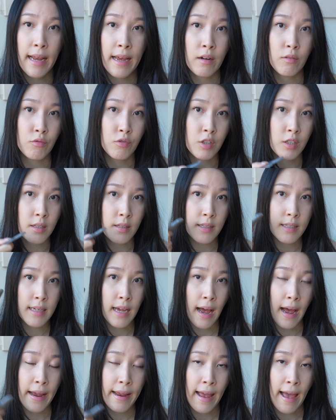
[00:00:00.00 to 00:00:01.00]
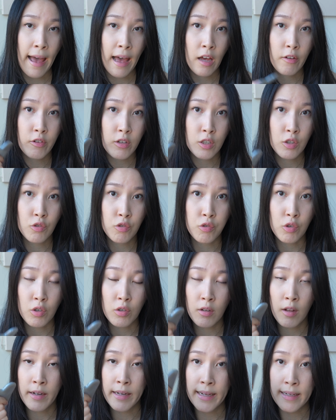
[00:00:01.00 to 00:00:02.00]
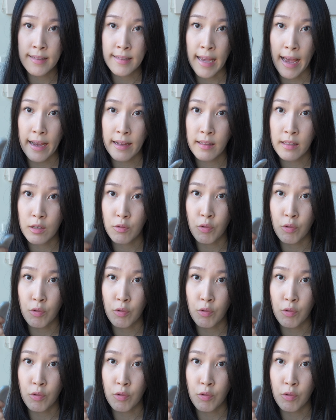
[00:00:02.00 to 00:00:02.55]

and really I have control on exactly